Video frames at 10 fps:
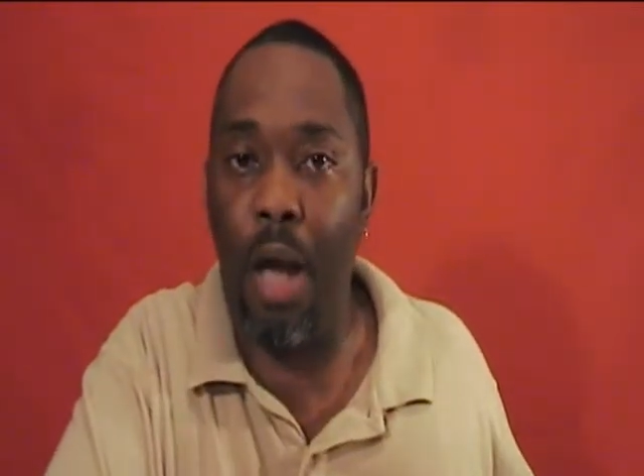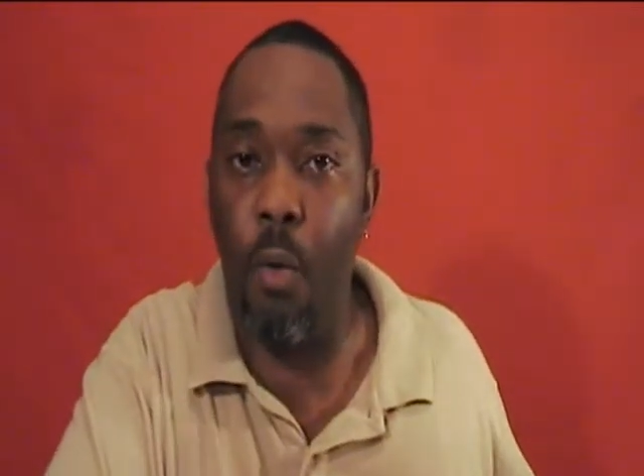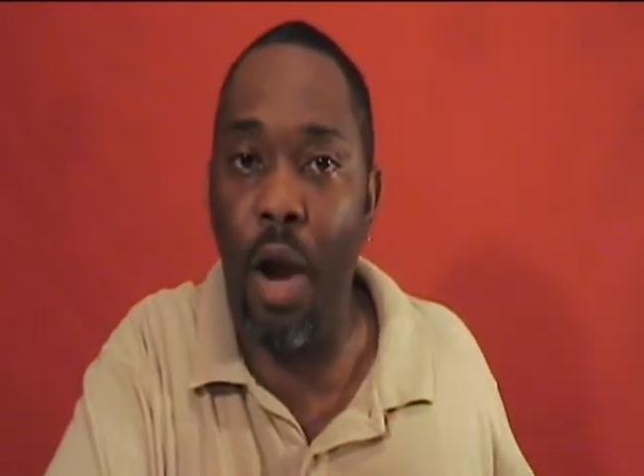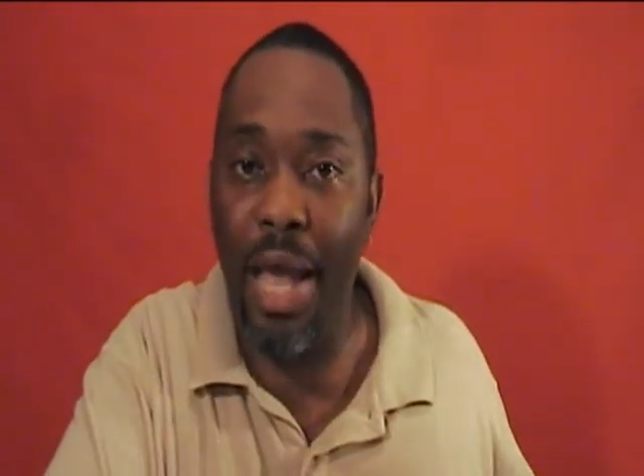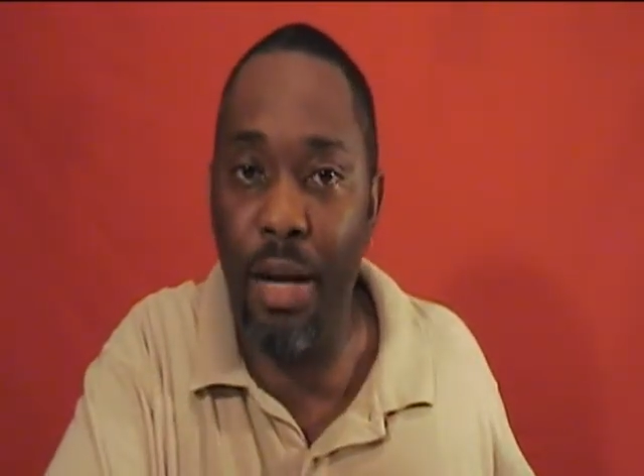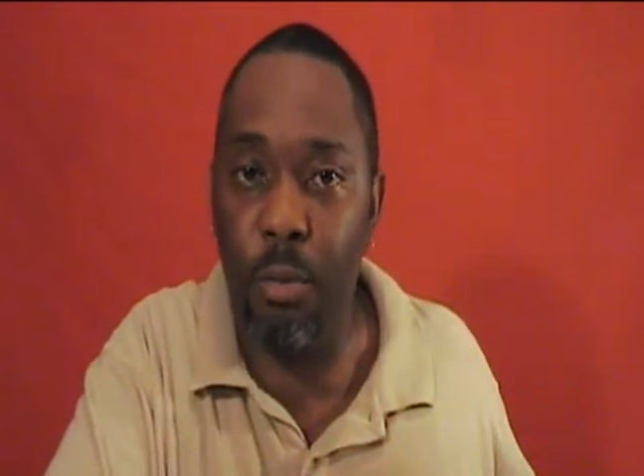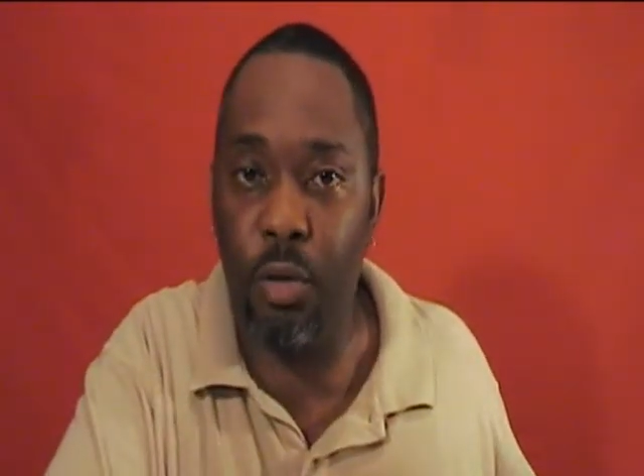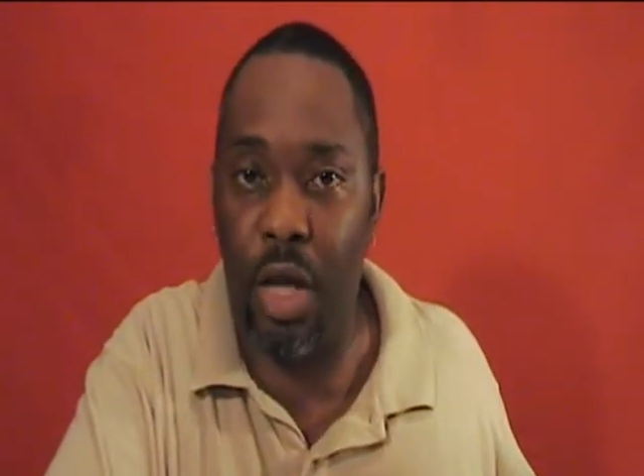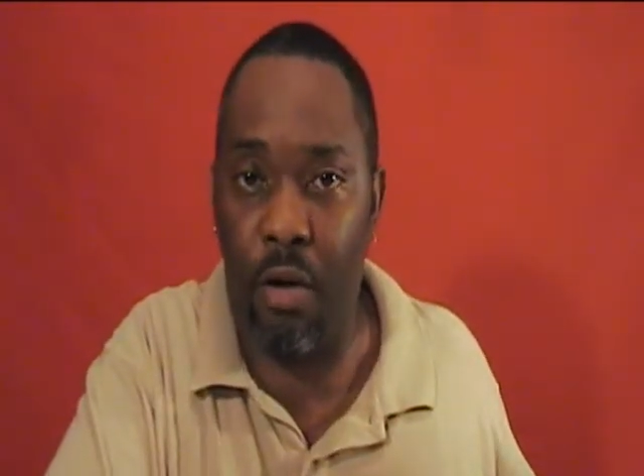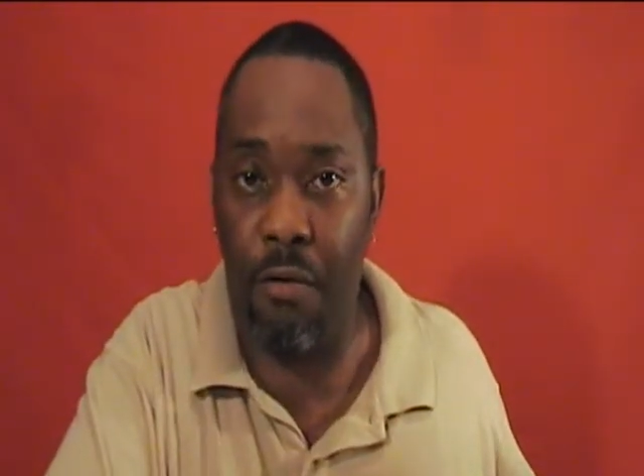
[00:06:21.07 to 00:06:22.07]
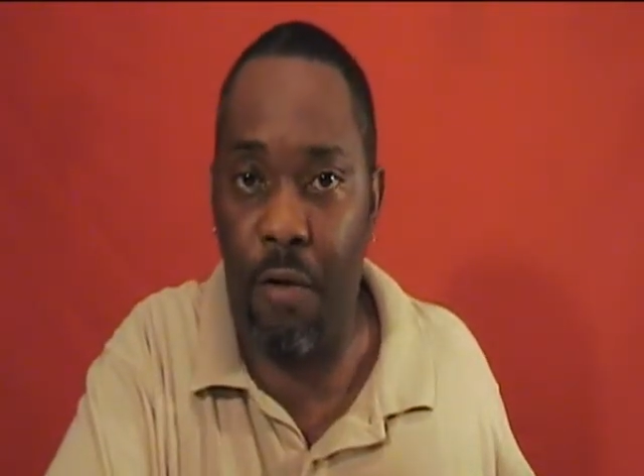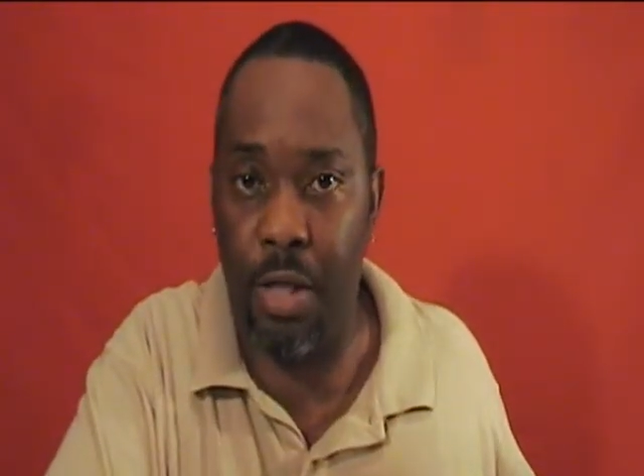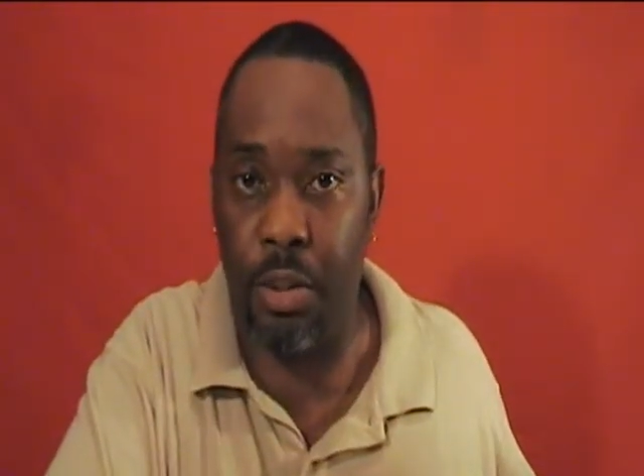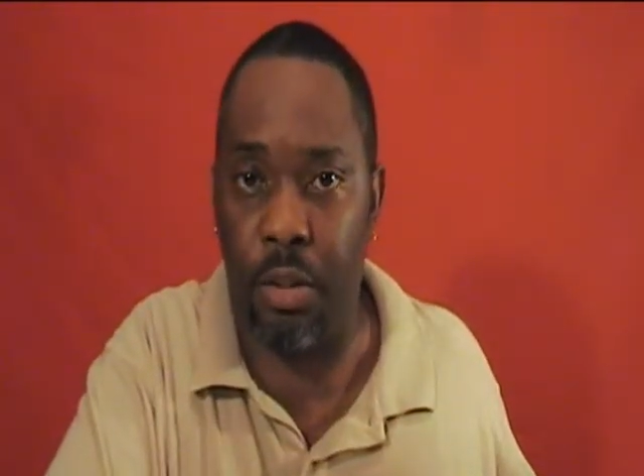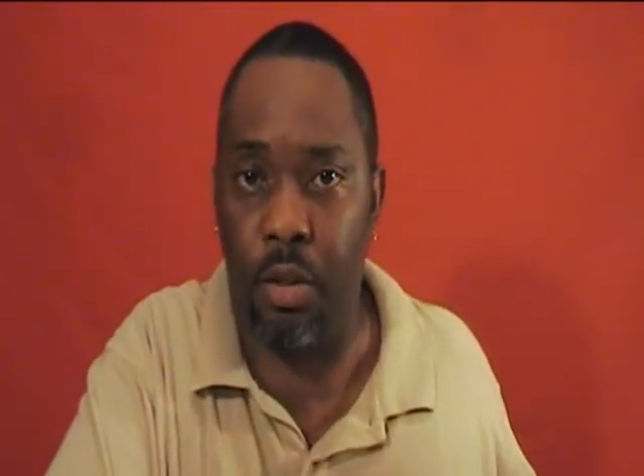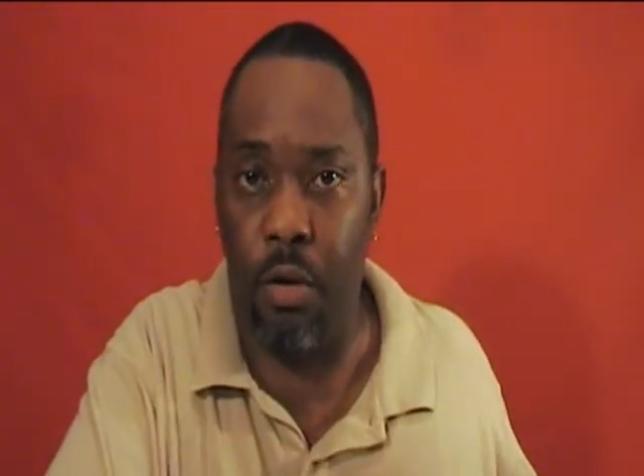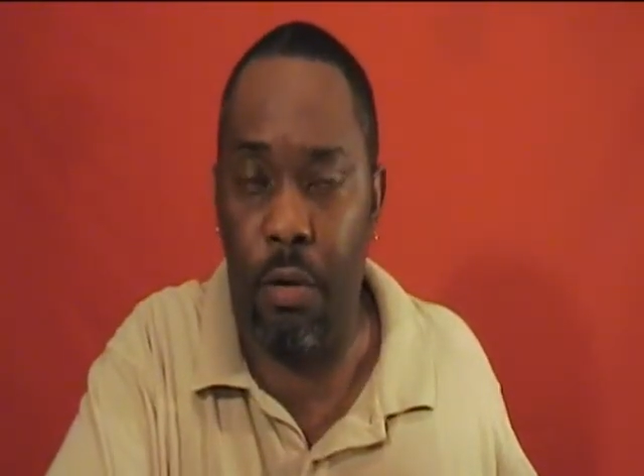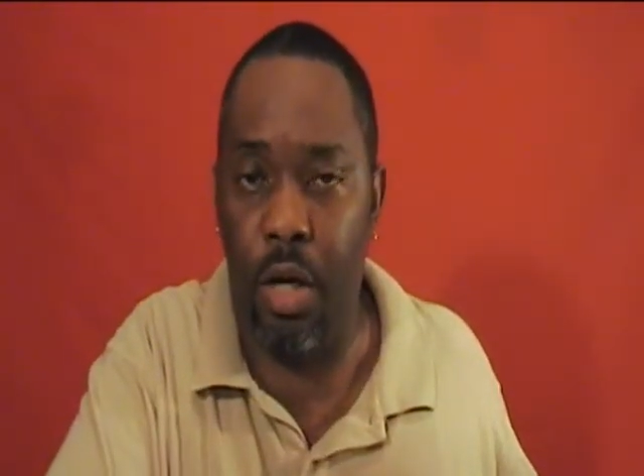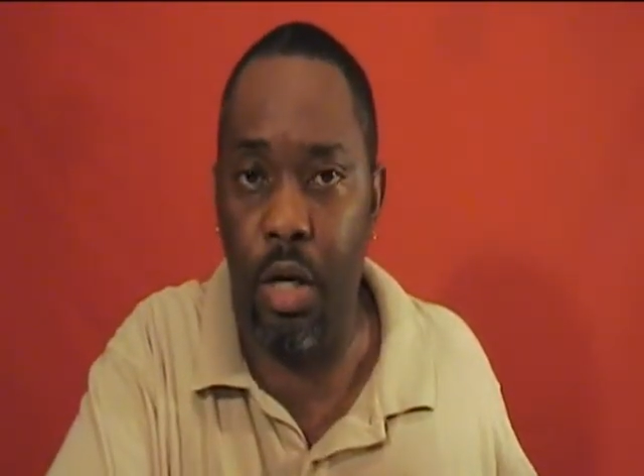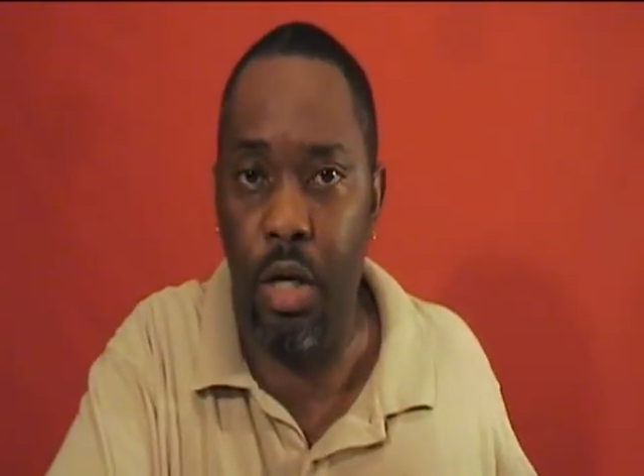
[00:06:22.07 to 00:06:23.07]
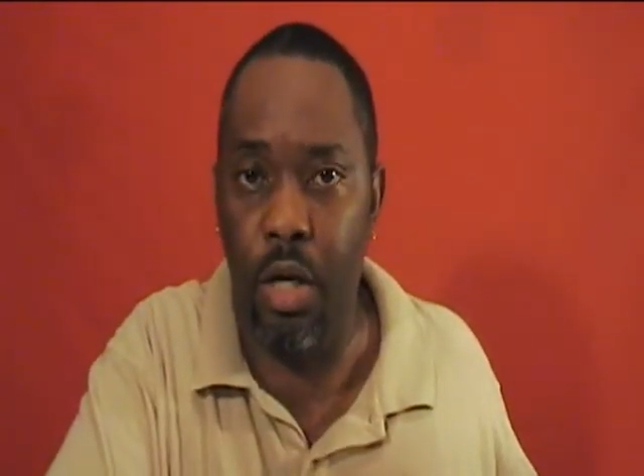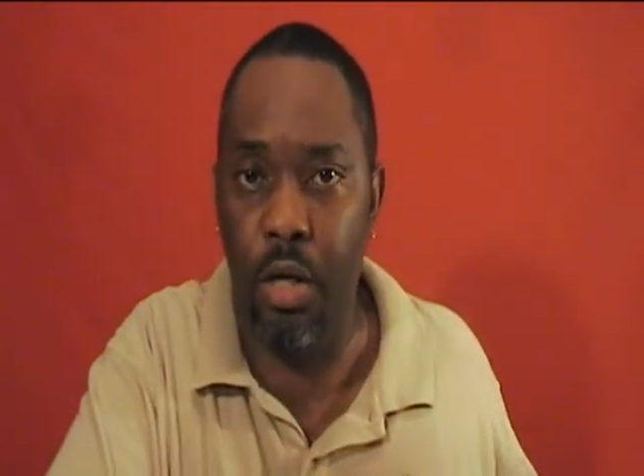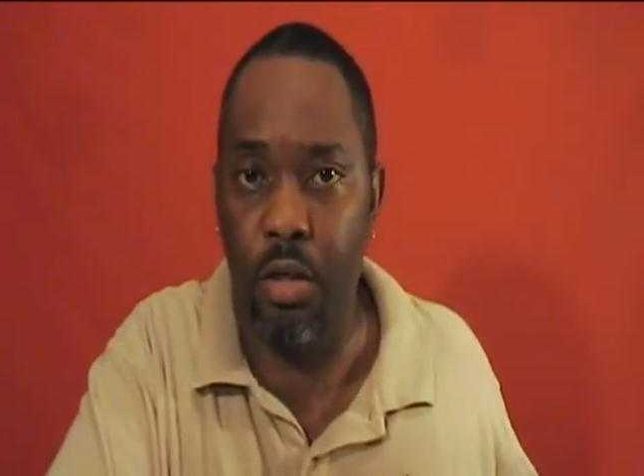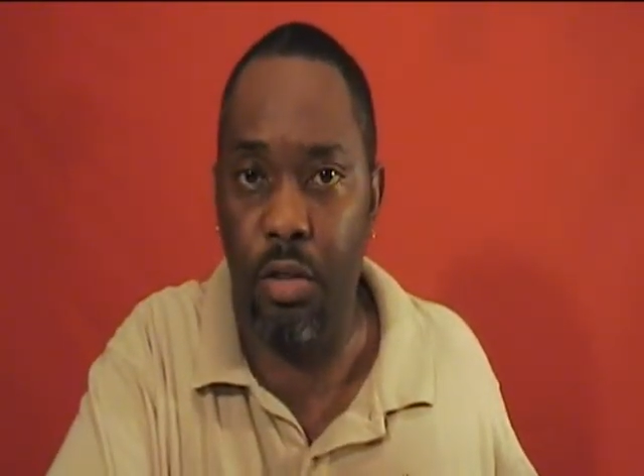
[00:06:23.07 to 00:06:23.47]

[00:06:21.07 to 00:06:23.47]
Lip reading: about were animal sacrifices. Okay?